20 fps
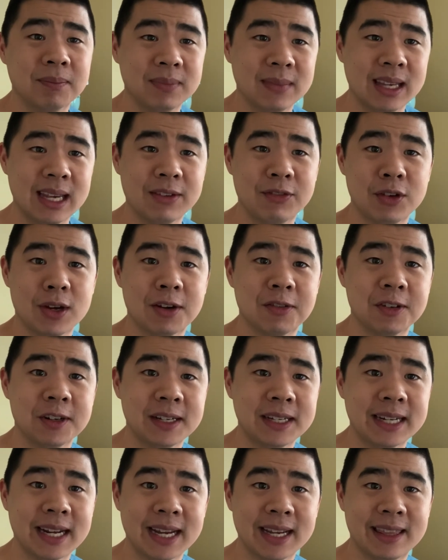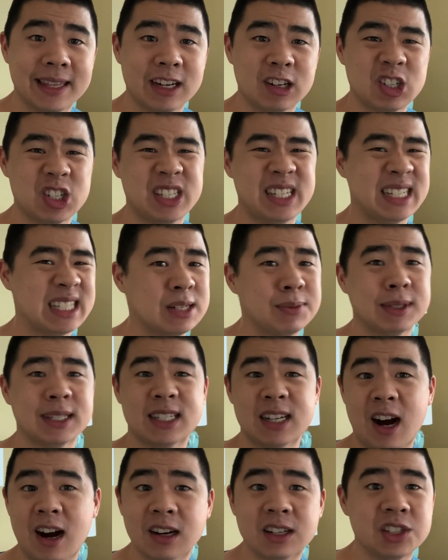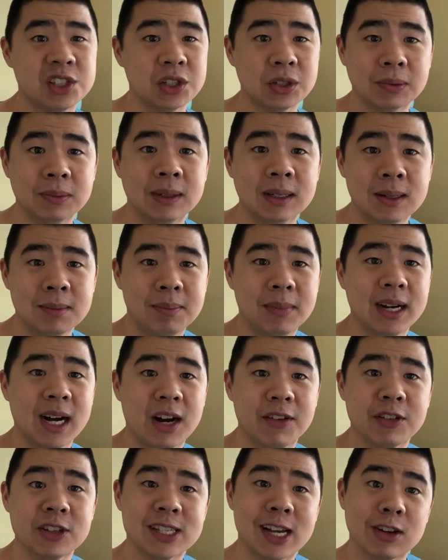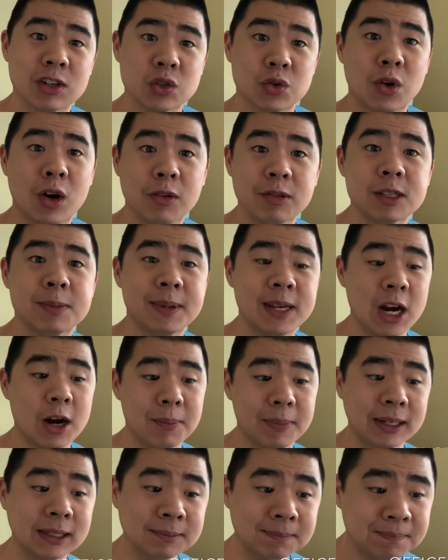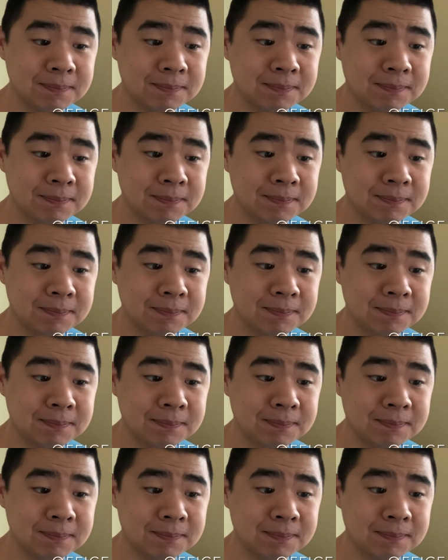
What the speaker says: If you ever need anything or just need someone to talk to, my office hours will always be open.